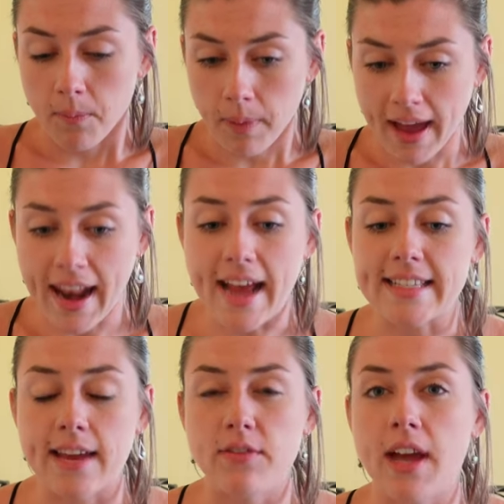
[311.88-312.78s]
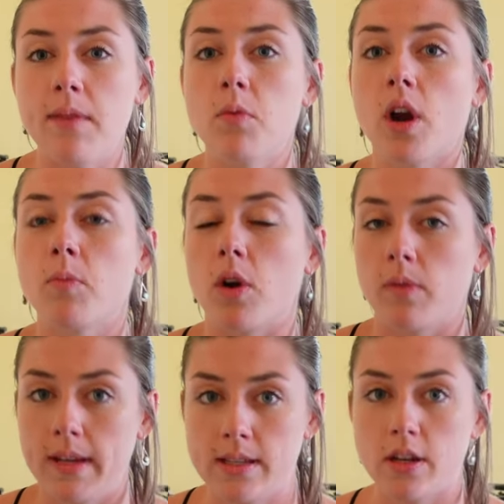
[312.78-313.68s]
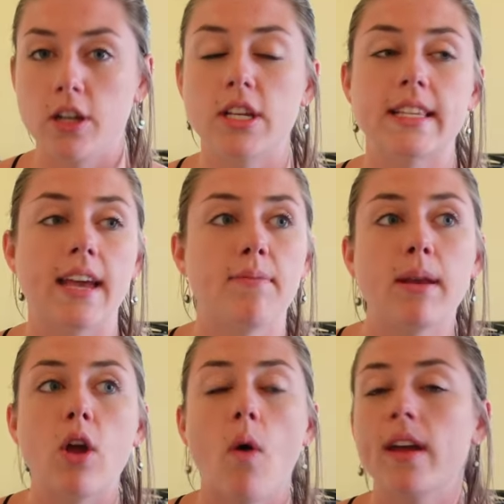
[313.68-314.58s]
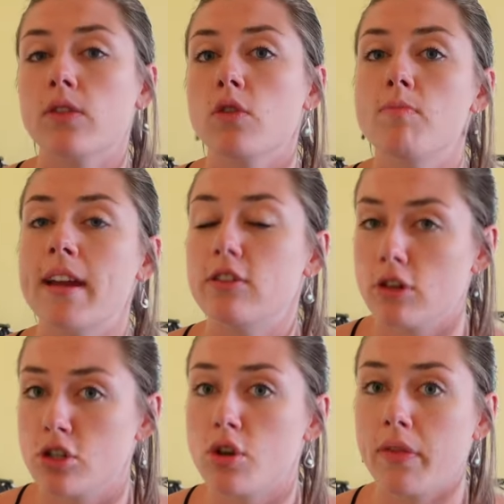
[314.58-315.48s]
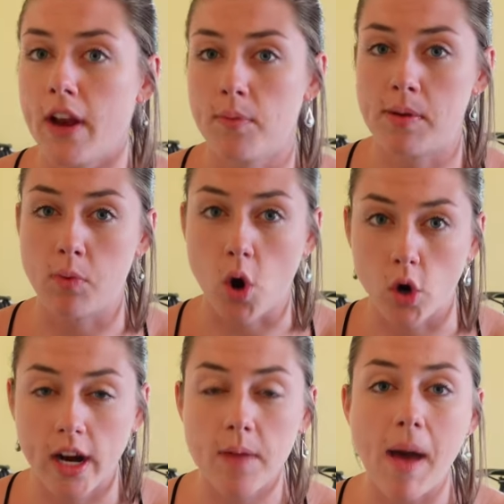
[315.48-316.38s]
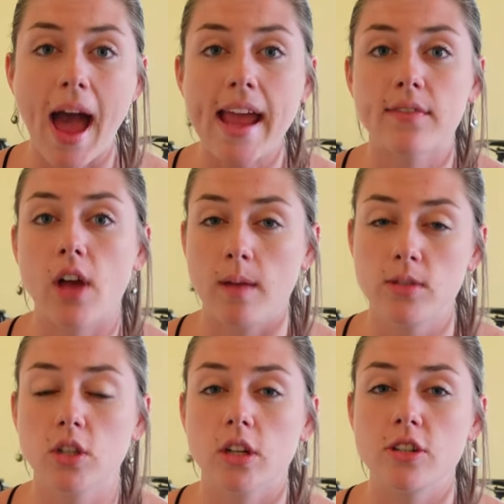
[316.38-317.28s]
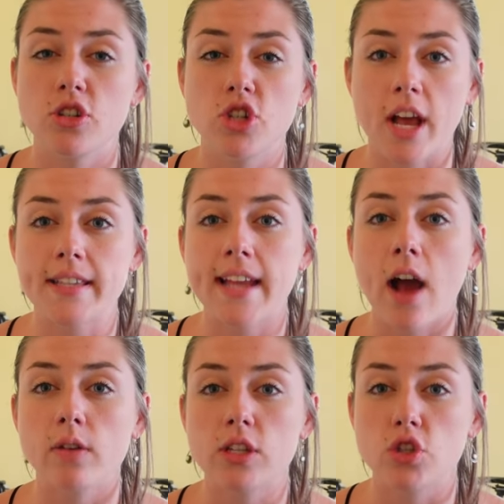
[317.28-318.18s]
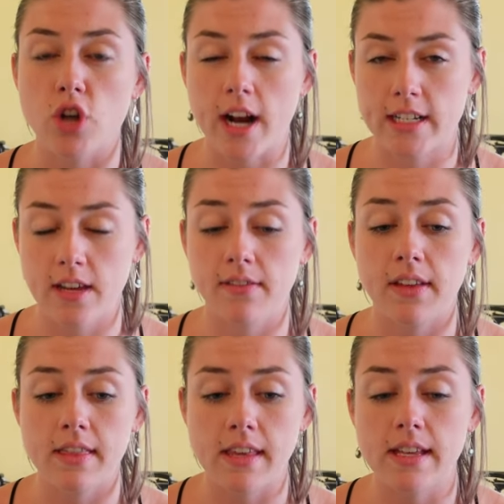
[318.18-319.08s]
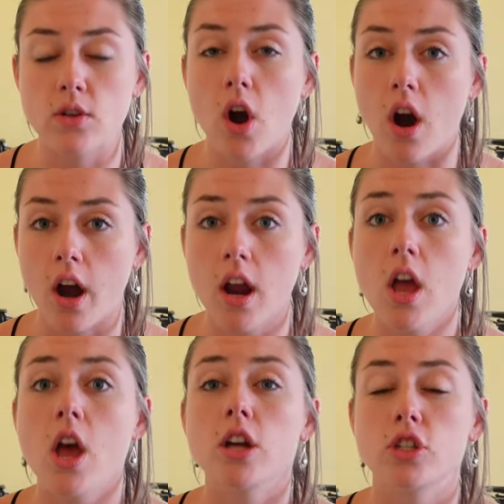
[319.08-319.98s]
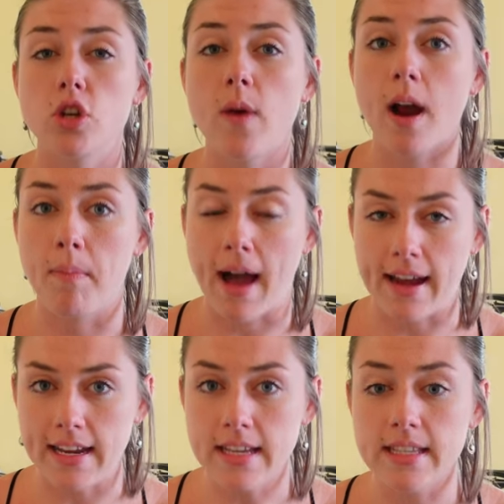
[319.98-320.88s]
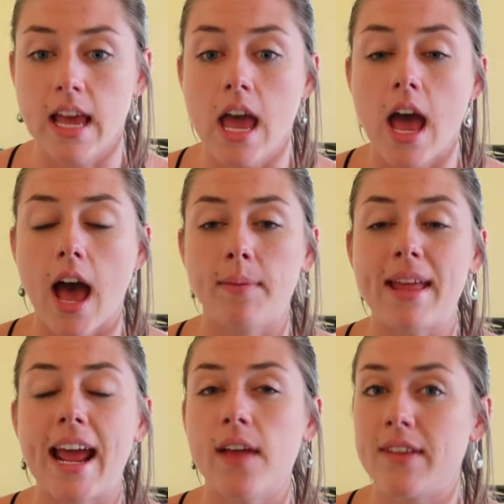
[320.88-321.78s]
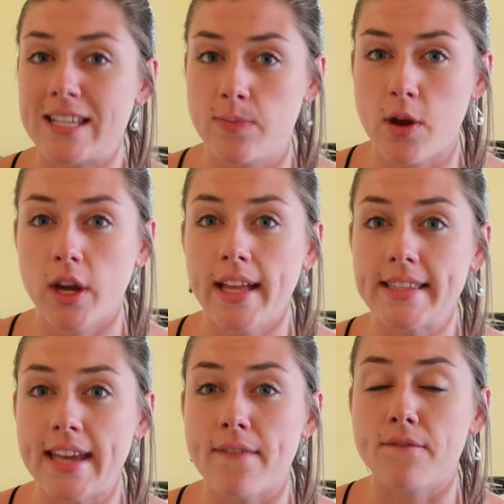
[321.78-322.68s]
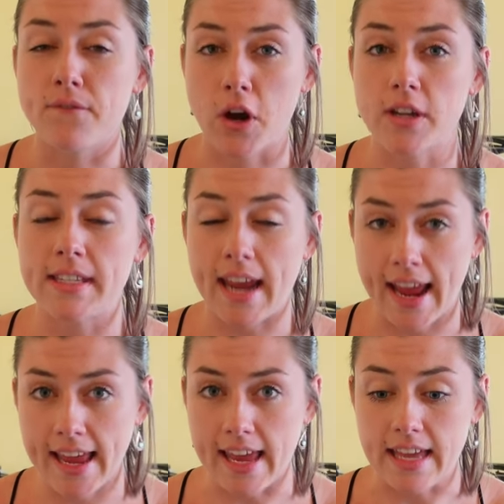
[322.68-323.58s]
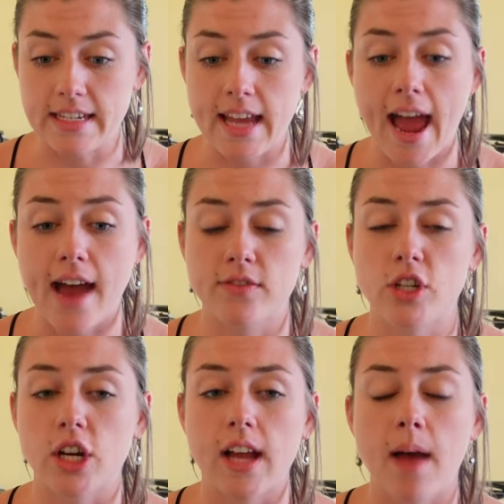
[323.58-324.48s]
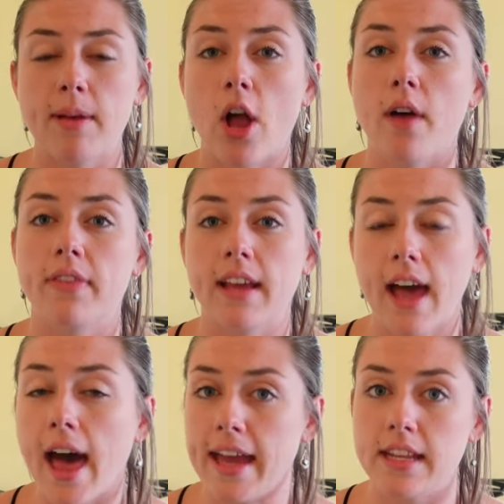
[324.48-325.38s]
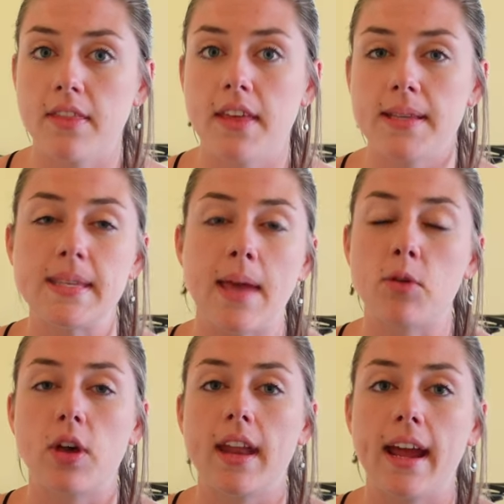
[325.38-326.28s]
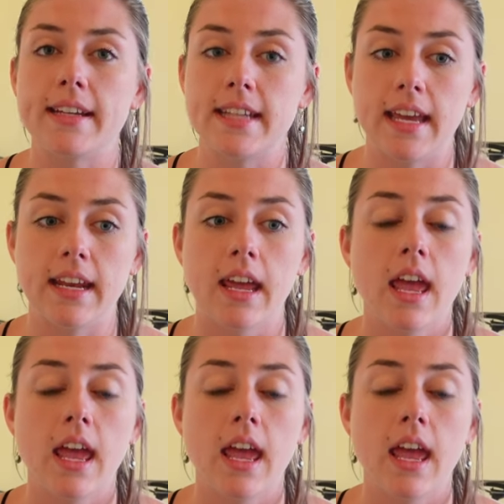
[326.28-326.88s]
But as I've done more and more research, as I've been going through my nutritional therapy program, I have come to learn just how destructive these are to our bodies. And I have experienced it firsthand after coming off the cut that Samuel and I did